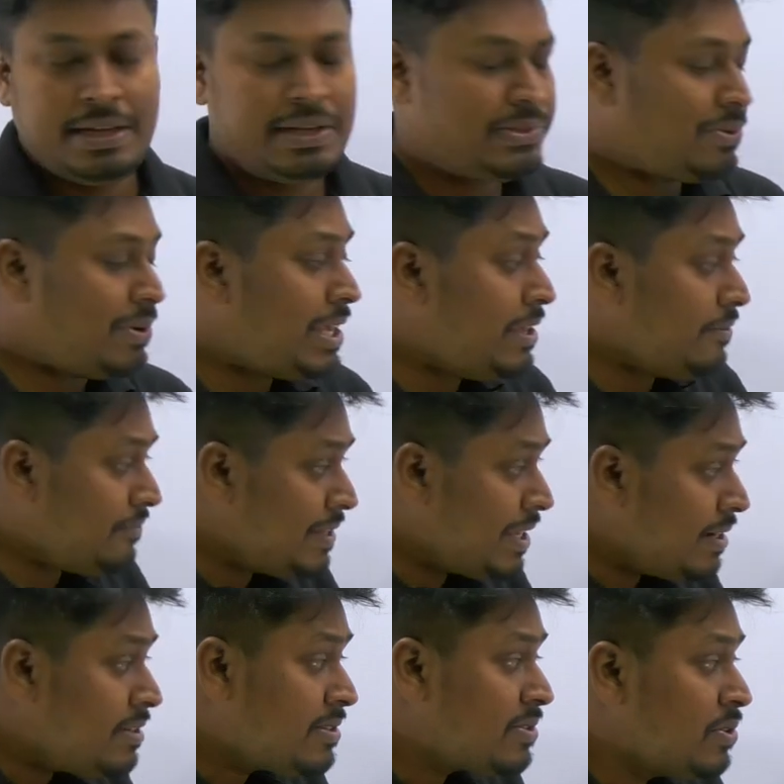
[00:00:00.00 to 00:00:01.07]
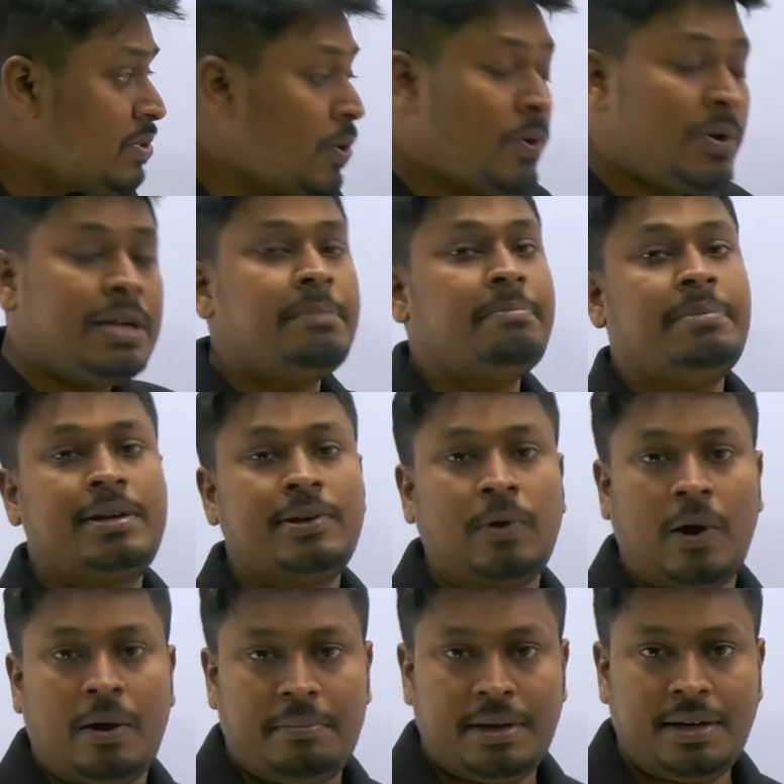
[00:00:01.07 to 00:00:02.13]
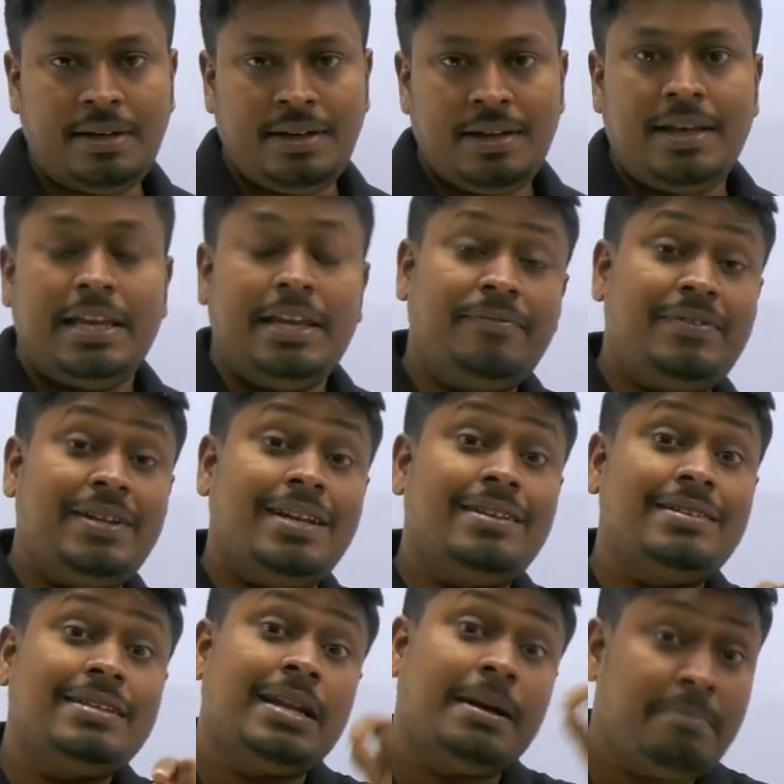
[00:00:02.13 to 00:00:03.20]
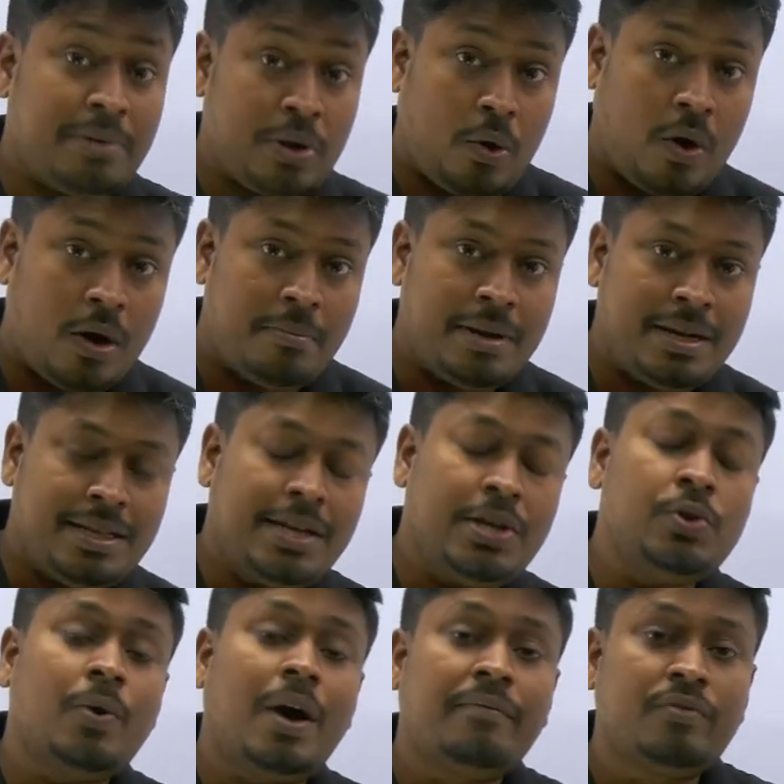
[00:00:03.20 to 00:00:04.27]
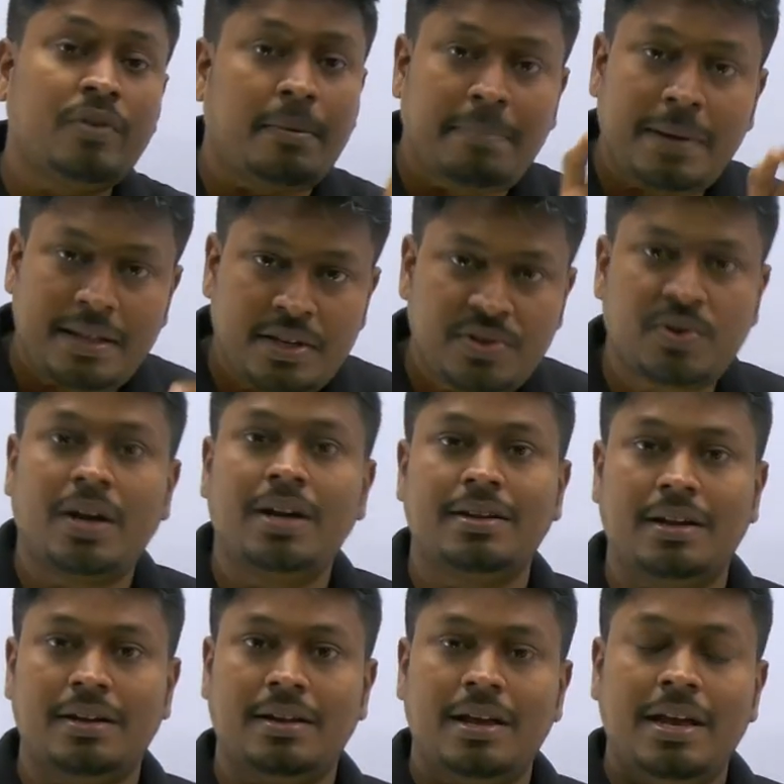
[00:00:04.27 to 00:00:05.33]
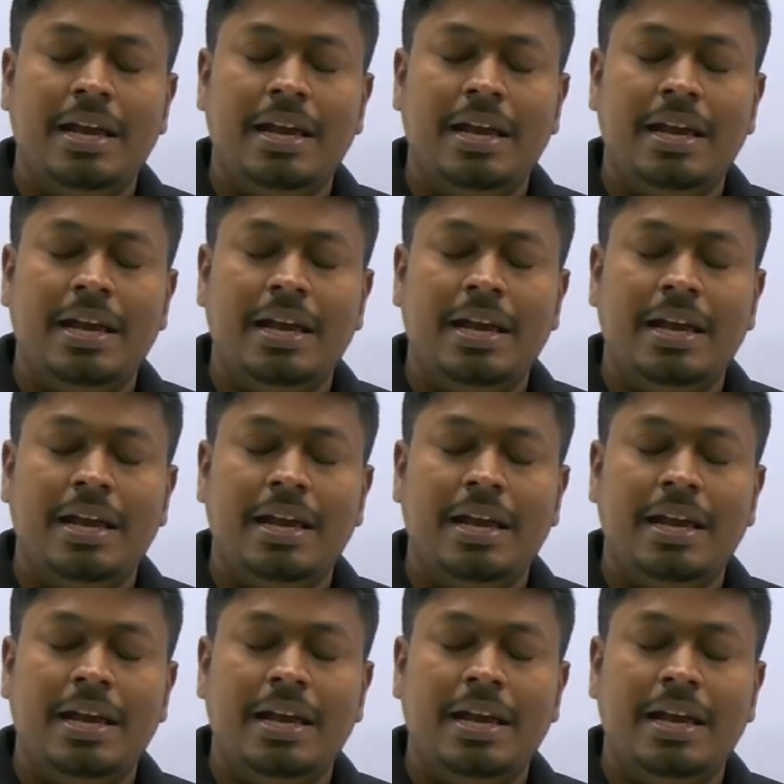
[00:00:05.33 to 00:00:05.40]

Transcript: So if there is no number common, if there is a number common, then you have to apply the shortcut.